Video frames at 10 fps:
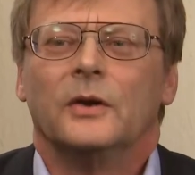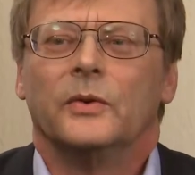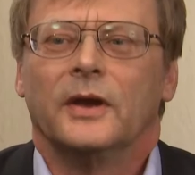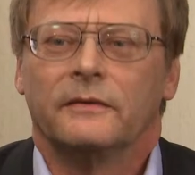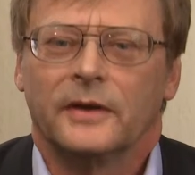
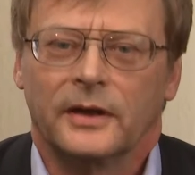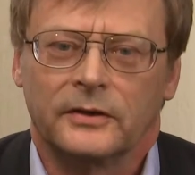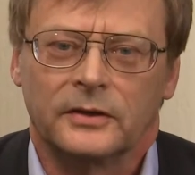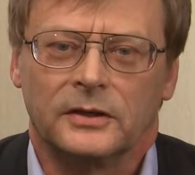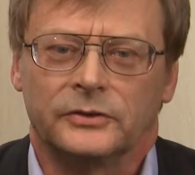we have
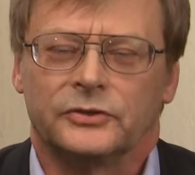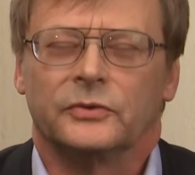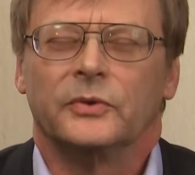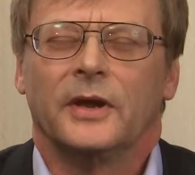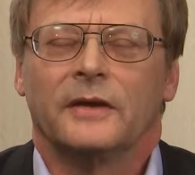
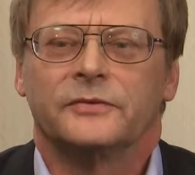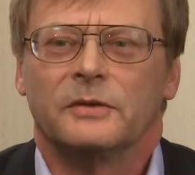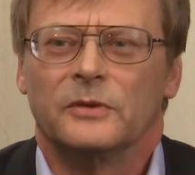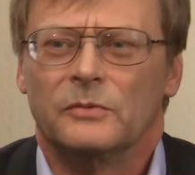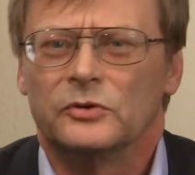agriculture, we have
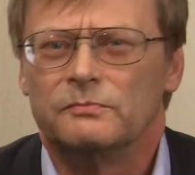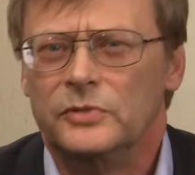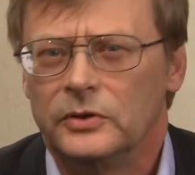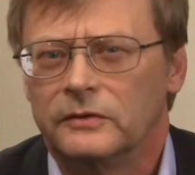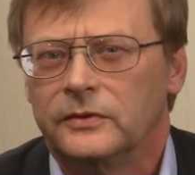some of the most
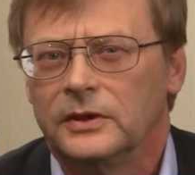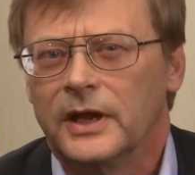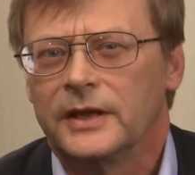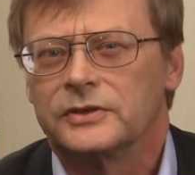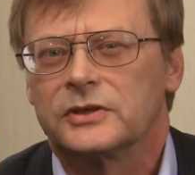beautiful
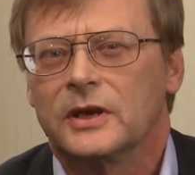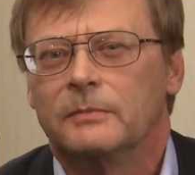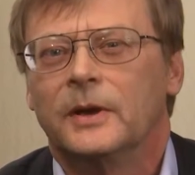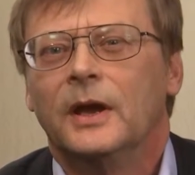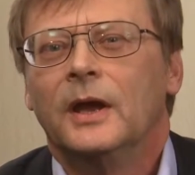
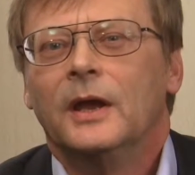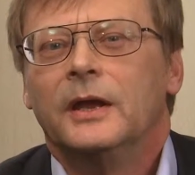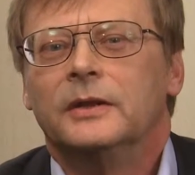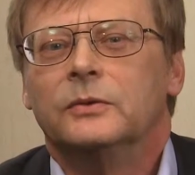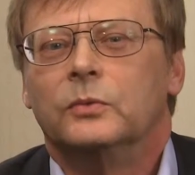landscape
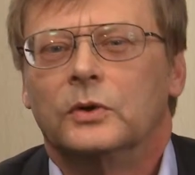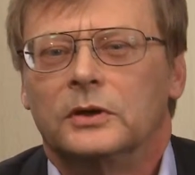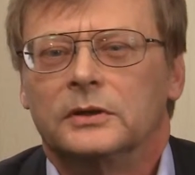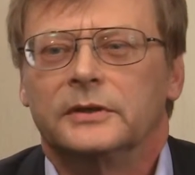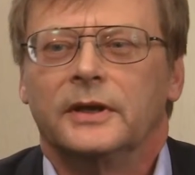in the
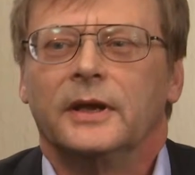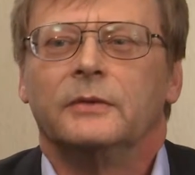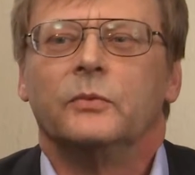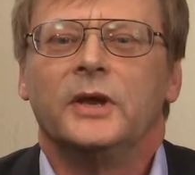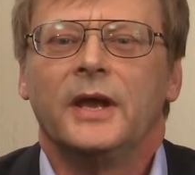world,
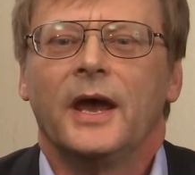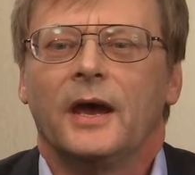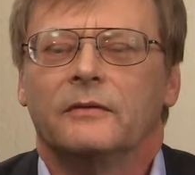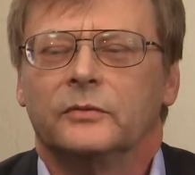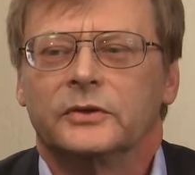and we
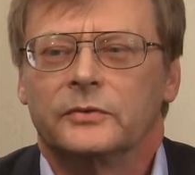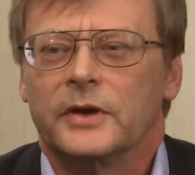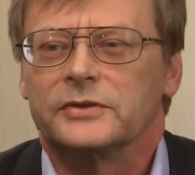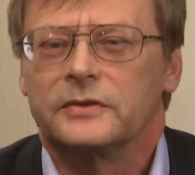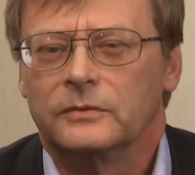have what the
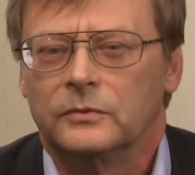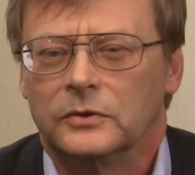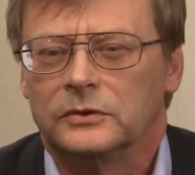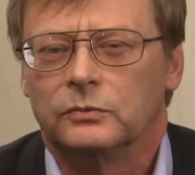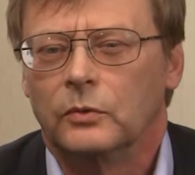rest of the
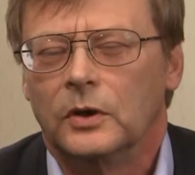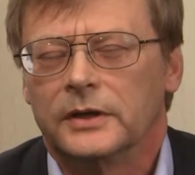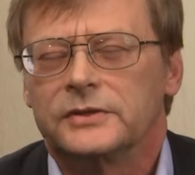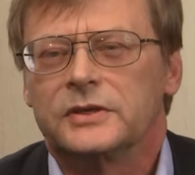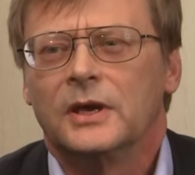world
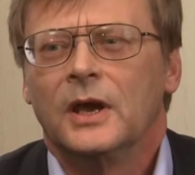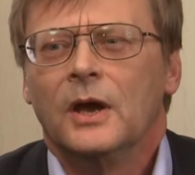wants.